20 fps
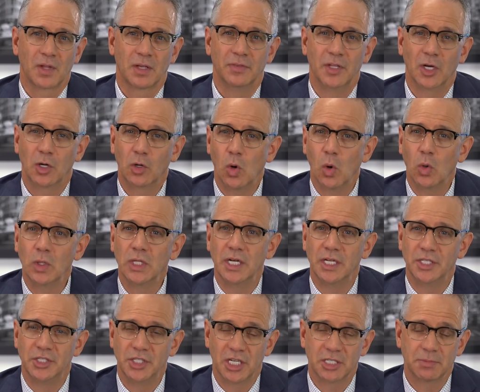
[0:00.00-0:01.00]
the COLA
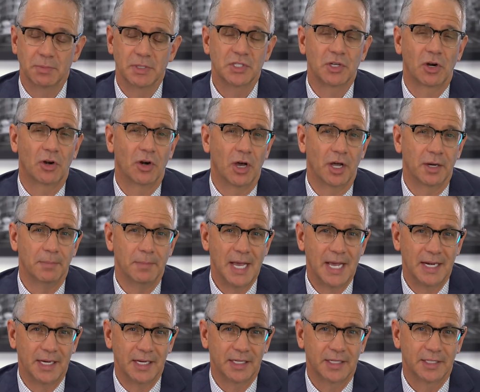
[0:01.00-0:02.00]
adjustments are
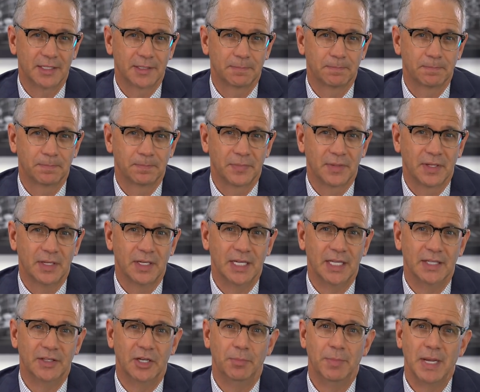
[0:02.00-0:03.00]
automatic,
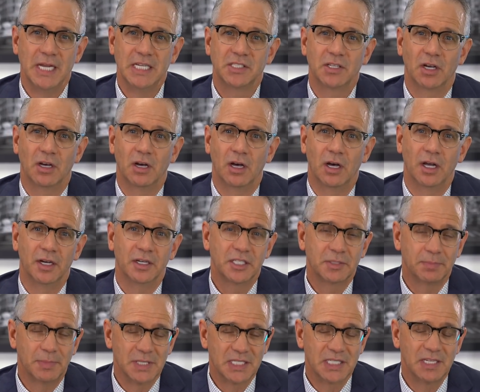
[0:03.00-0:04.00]
and they're based on a
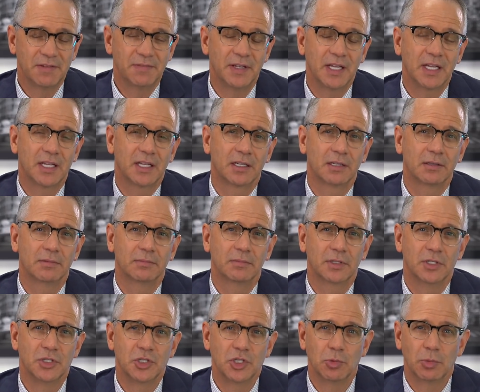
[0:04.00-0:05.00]
specific
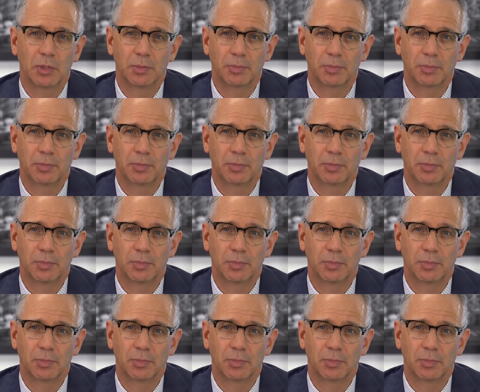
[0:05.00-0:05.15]
Consumer